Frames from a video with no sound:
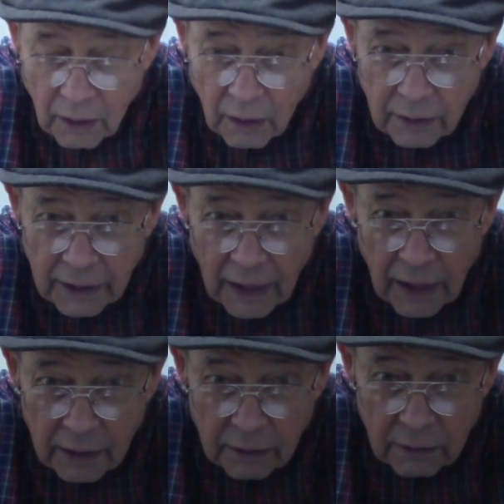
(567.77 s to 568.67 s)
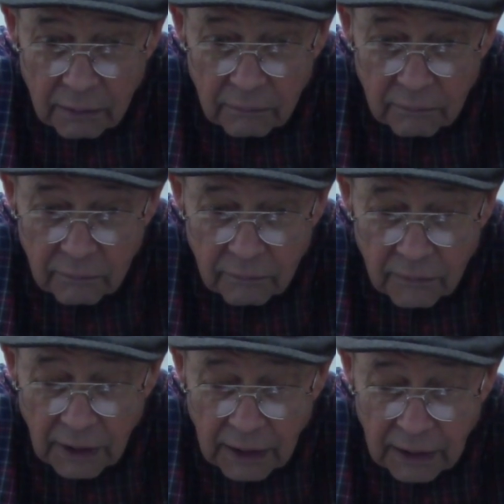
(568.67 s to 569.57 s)
Again,
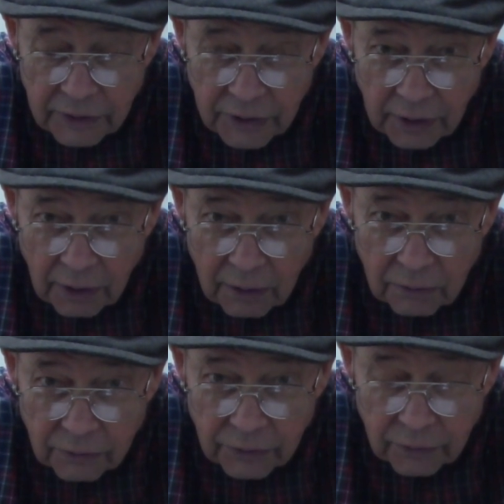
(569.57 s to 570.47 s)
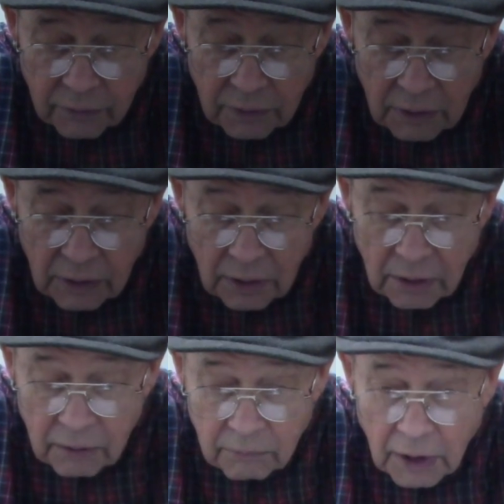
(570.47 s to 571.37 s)
they listed loads,
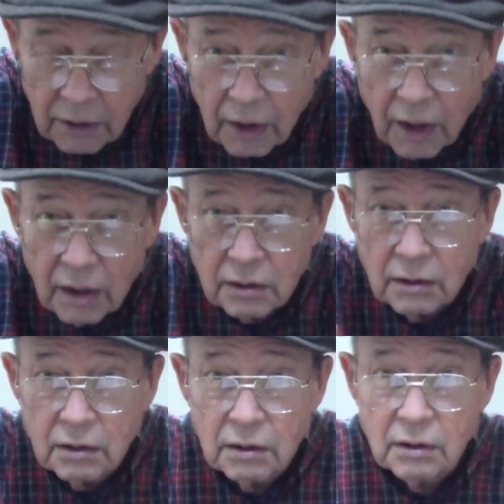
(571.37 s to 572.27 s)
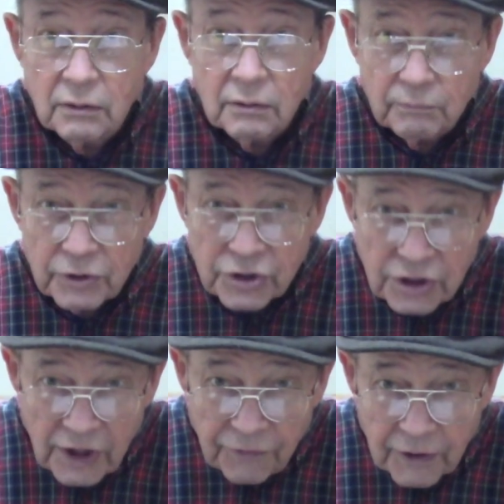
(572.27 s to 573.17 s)
but none
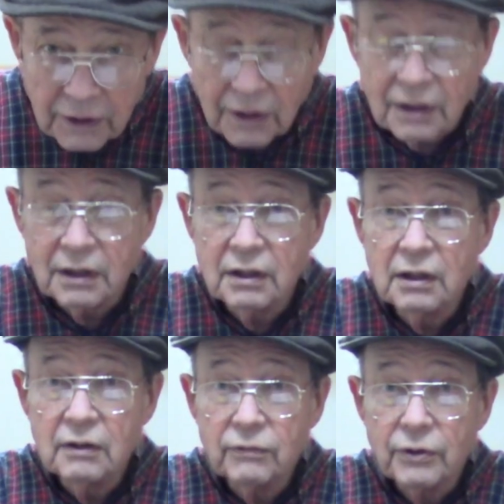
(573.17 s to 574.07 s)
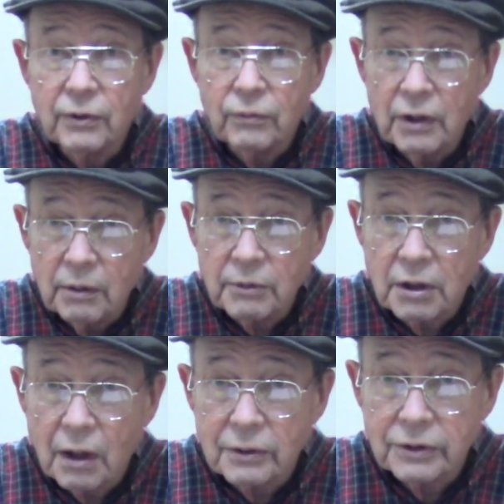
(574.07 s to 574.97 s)
specifically for the rimmed
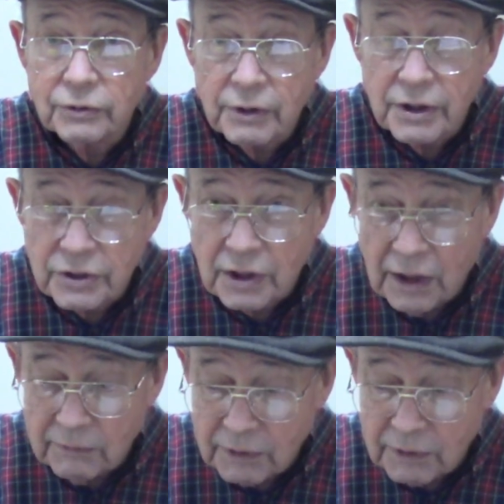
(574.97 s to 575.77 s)
cartridge with this diameter